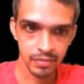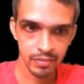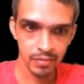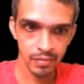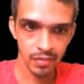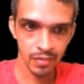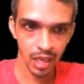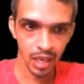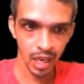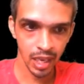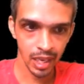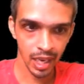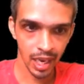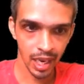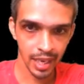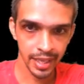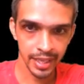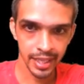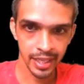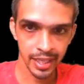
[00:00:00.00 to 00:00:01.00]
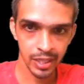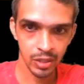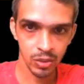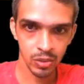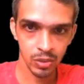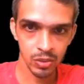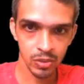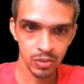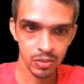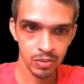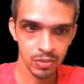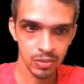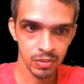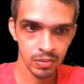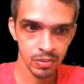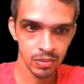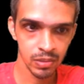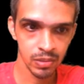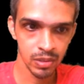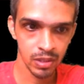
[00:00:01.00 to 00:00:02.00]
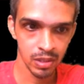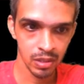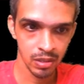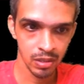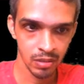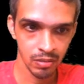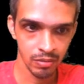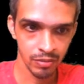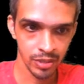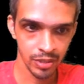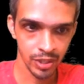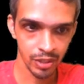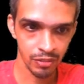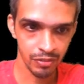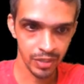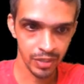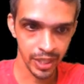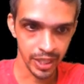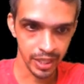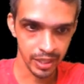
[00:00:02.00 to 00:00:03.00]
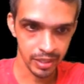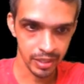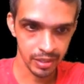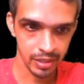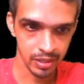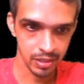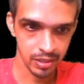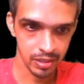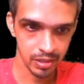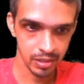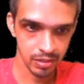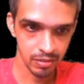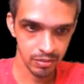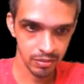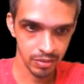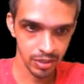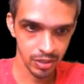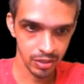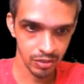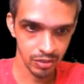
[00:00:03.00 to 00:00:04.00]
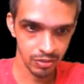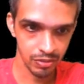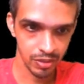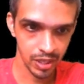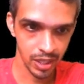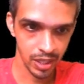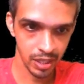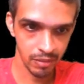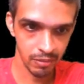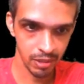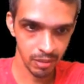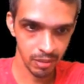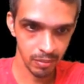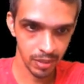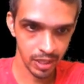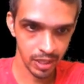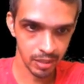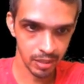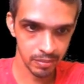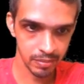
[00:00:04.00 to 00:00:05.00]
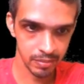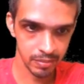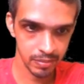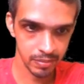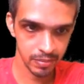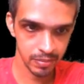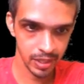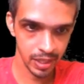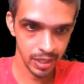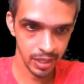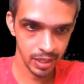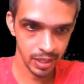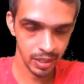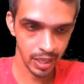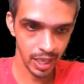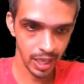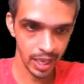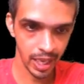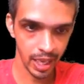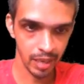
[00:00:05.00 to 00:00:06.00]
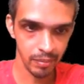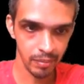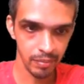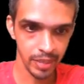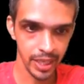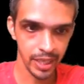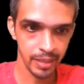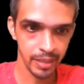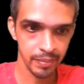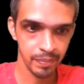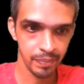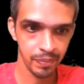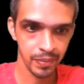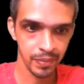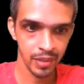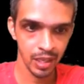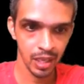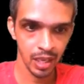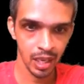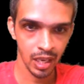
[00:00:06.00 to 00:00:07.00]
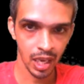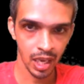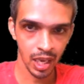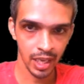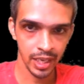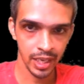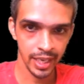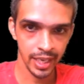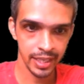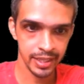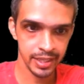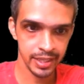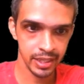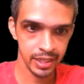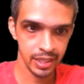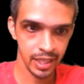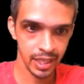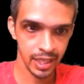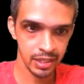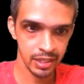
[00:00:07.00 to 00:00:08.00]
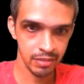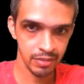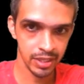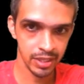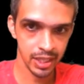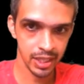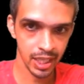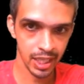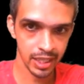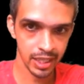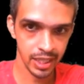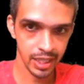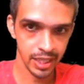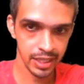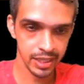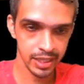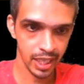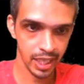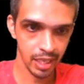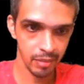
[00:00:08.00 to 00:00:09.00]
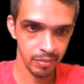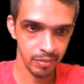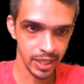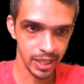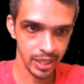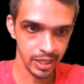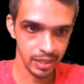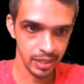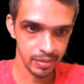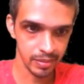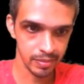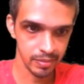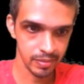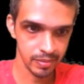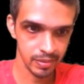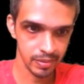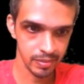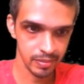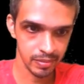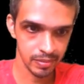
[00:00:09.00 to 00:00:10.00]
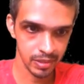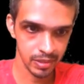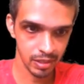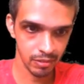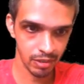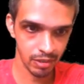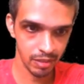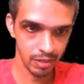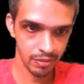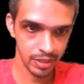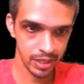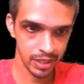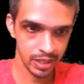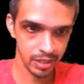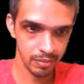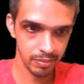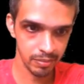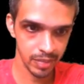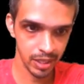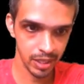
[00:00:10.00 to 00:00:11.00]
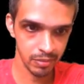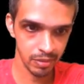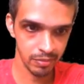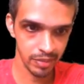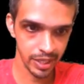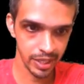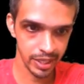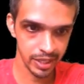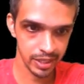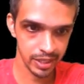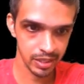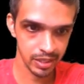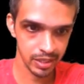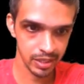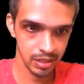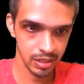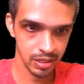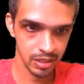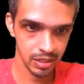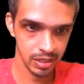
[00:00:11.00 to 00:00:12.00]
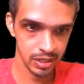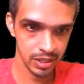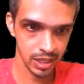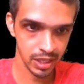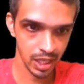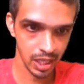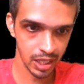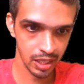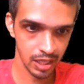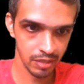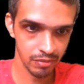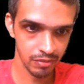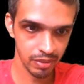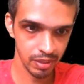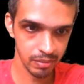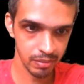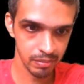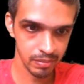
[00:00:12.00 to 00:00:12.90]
and adding it to V of t. V of t will become A and B, and edge B selected is AB, the one with the minimum weight starting from